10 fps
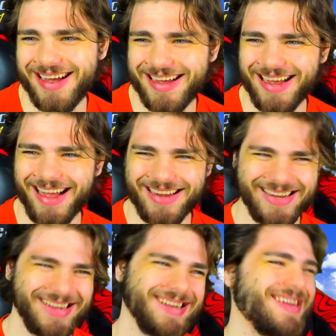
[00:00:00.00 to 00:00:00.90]

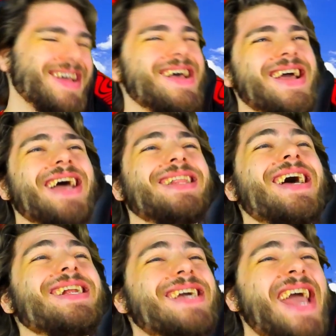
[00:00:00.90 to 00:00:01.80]
and
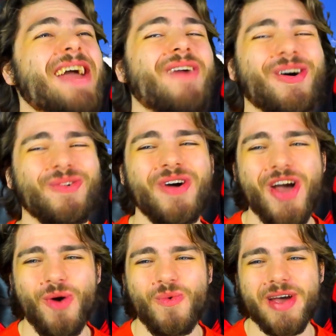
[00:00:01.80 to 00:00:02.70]
then he came out
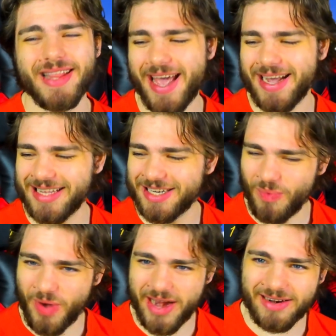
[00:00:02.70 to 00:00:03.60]
with like this
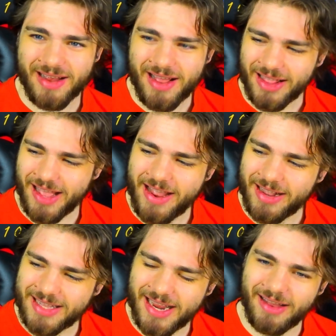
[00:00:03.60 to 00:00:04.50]
weird,
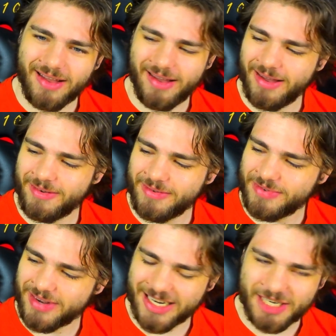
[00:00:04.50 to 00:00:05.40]
like, uh,
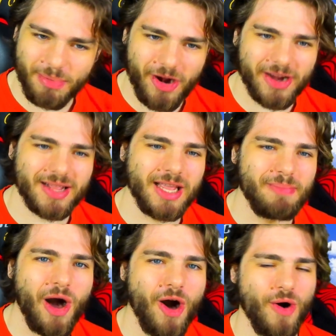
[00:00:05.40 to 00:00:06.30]
fucking sparkly
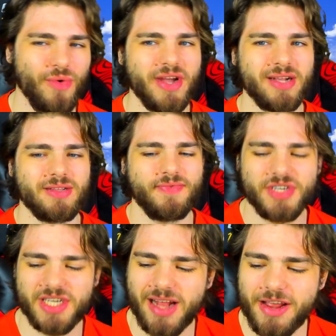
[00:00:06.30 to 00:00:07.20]
ball that
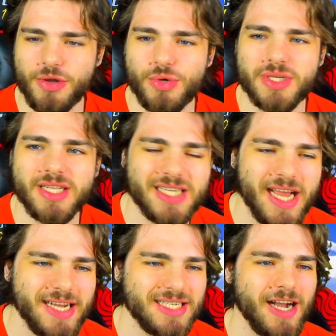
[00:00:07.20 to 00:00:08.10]
Vegeta used in the
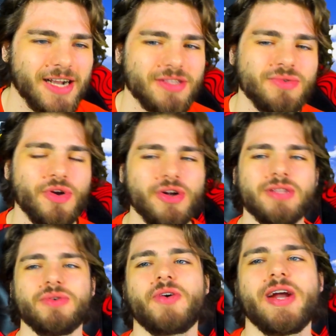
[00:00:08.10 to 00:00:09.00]
Saiyan Saga to turn
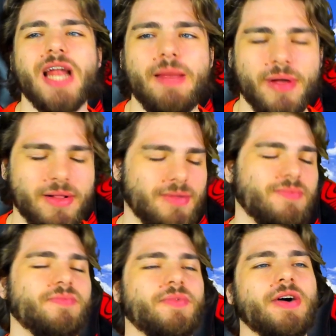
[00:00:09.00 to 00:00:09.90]
into a Great Ape.
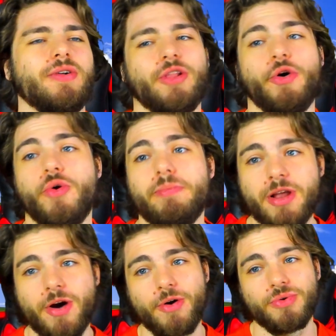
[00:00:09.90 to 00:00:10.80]
And, well, lo and
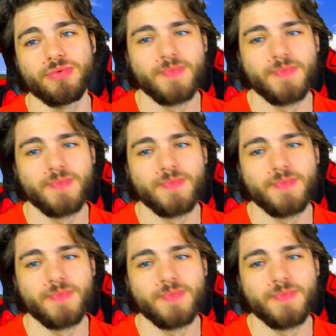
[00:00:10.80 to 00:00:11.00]
behold,